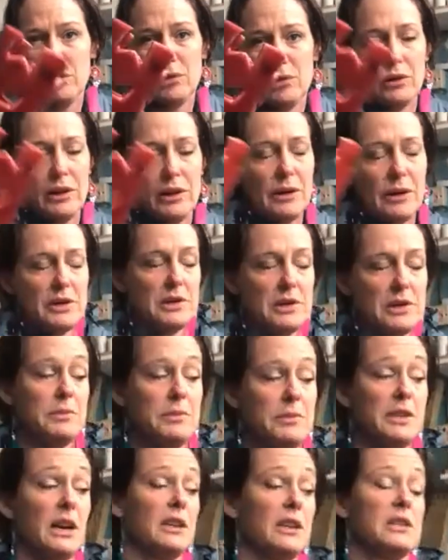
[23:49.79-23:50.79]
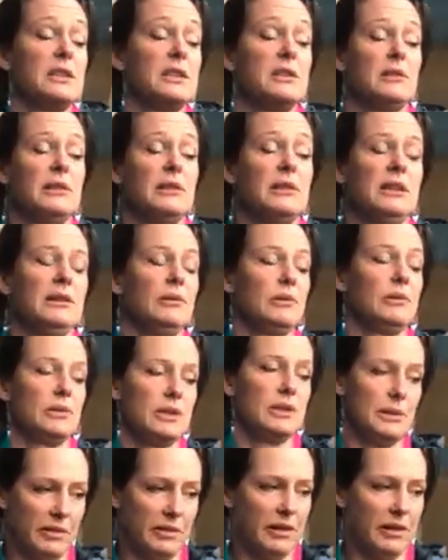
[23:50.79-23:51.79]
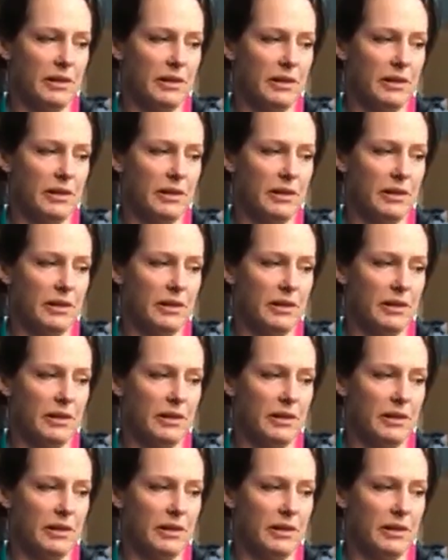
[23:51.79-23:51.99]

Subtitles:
or there was some dust on it or something.